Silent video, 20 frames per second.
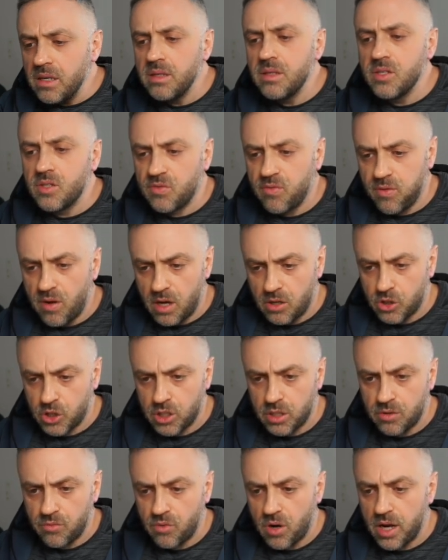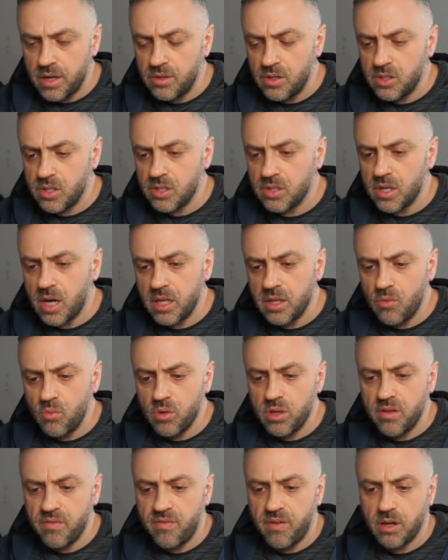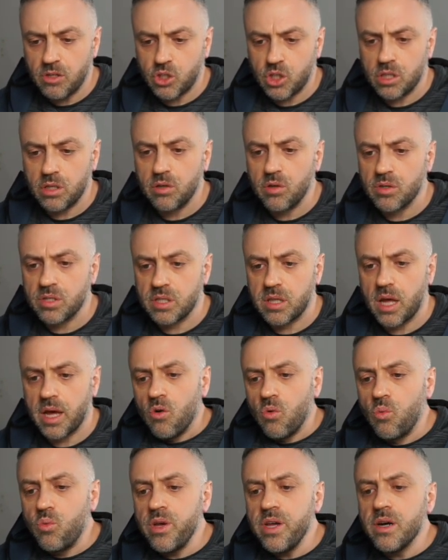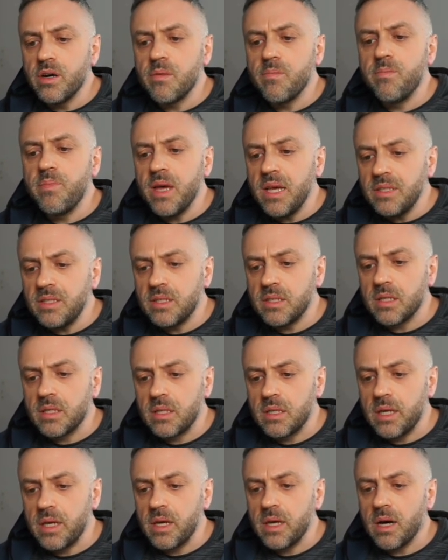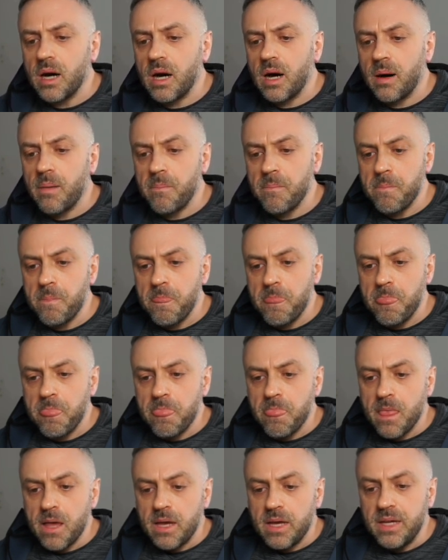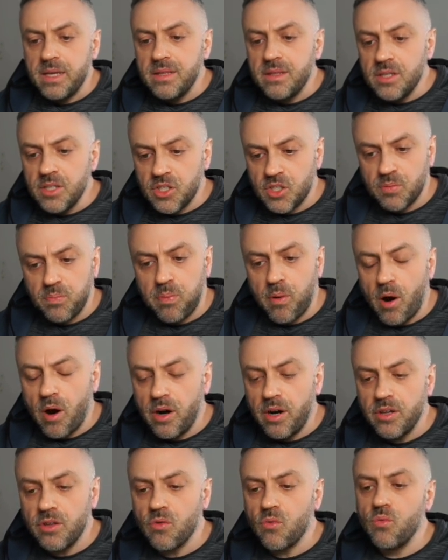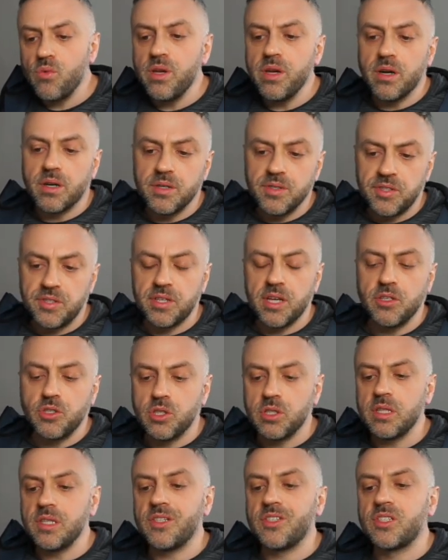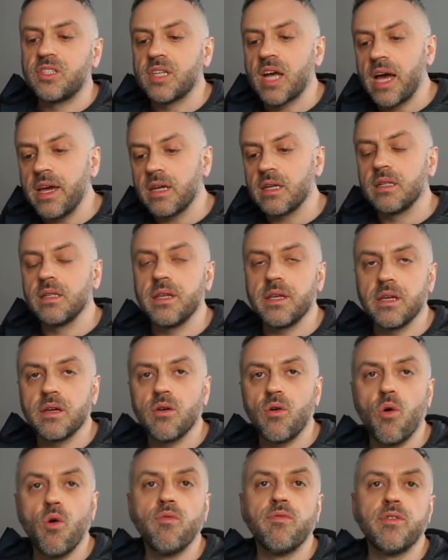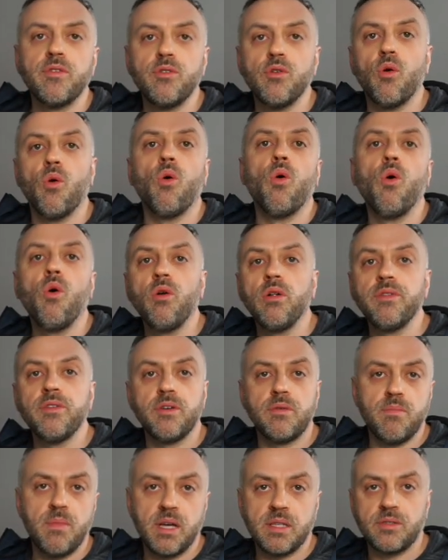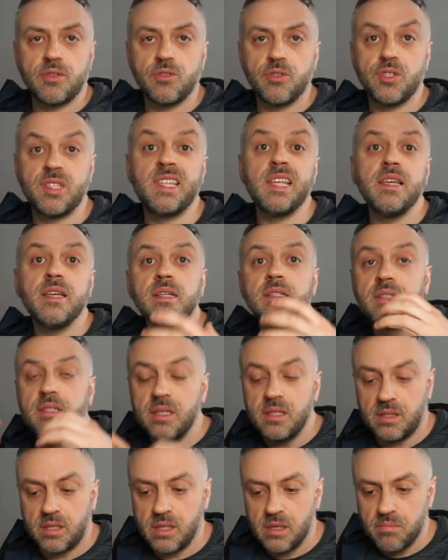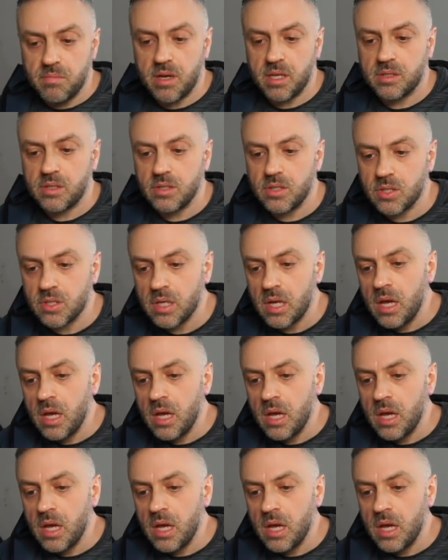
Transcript: this function, right, this is kind of what the function looks like. We are basically in this part, we are essentially cycling over the older messages, the existing messages,